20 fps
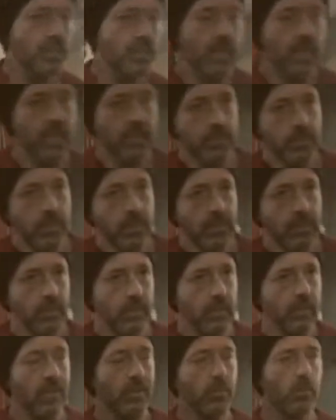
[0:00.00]
change because,
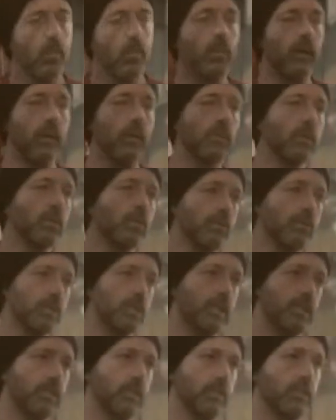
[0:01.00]
it, in one way, the world has
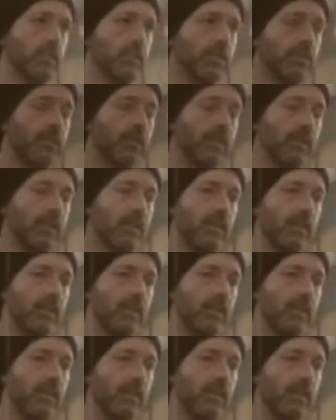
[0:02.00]
changed, mm.